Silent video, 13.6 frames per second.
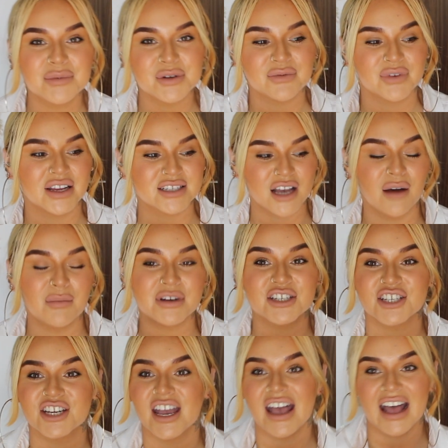Don't forget to comment,
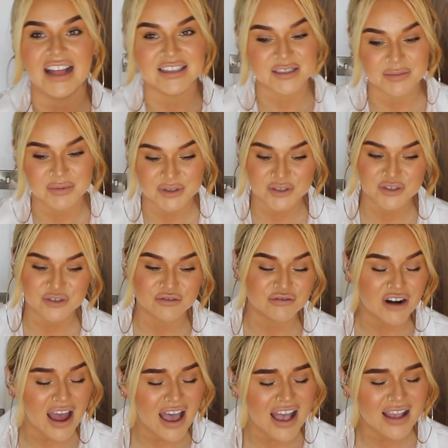share and
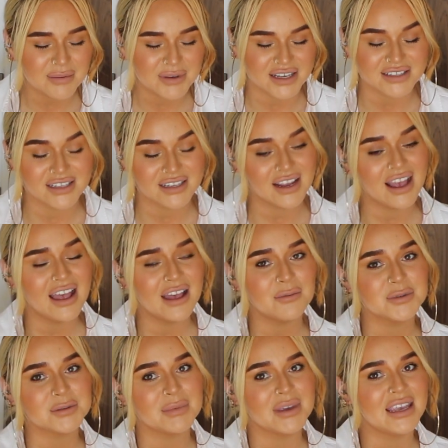subscribe because it
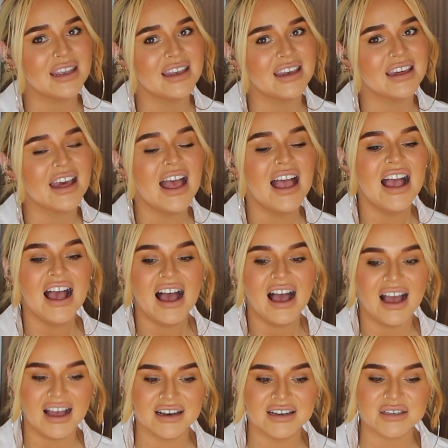helps me.
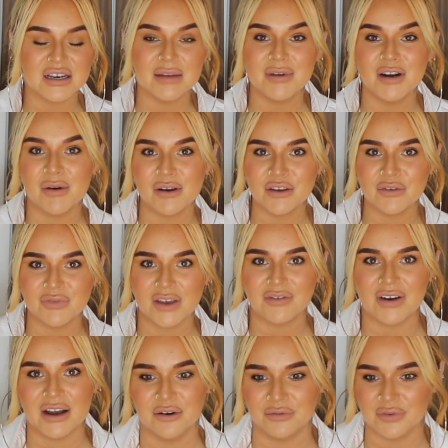And let me know what your
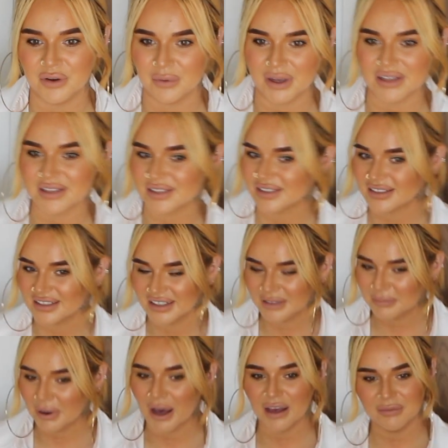favourite outfit was.
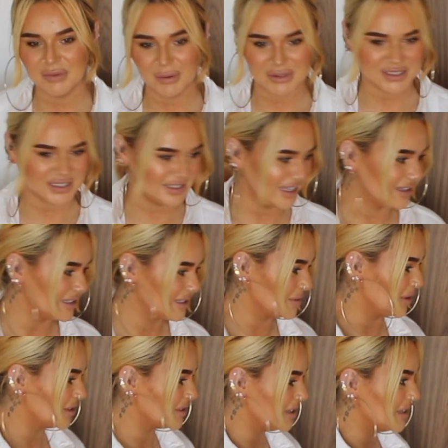Part of me wants to say this
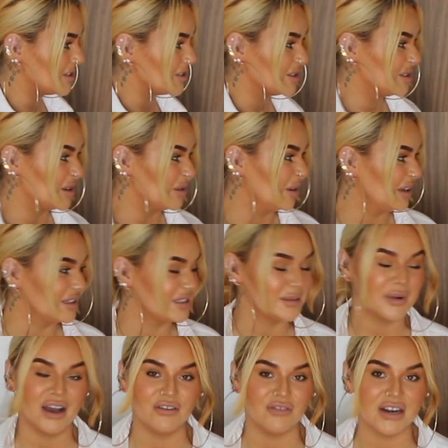one because it is just so easy,
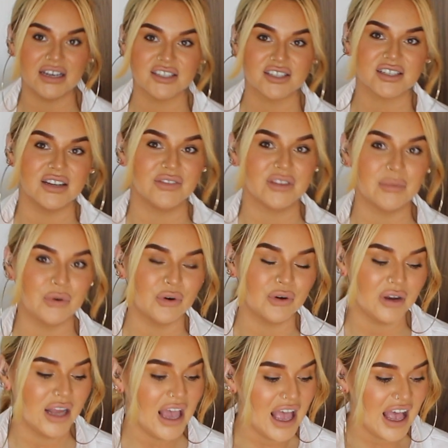but I really just love them
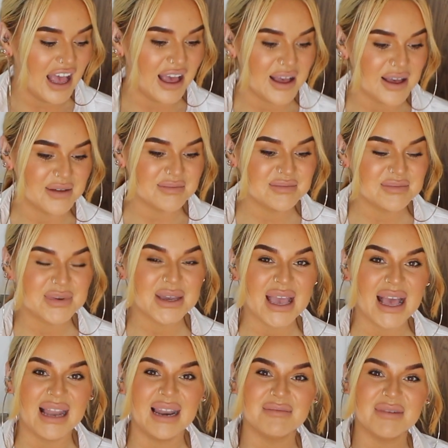all. Um, but
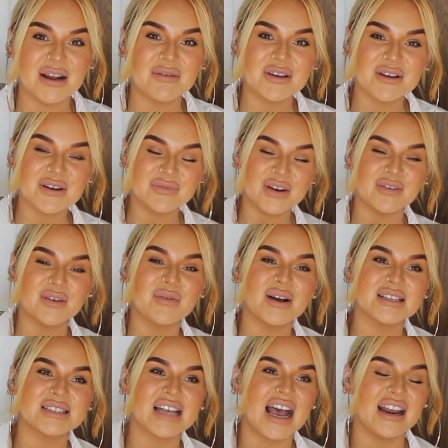yeah, let me know what your favourite
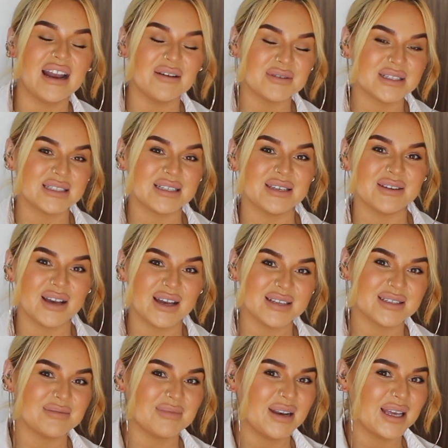was and I will see you
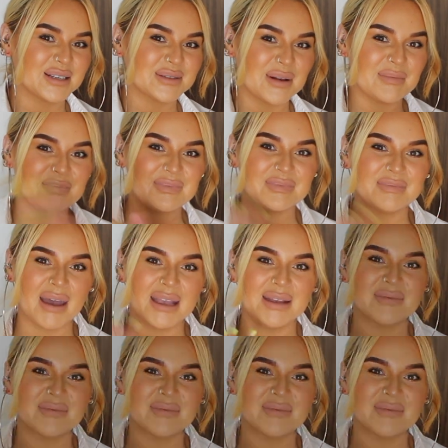guys in my next one. Bye.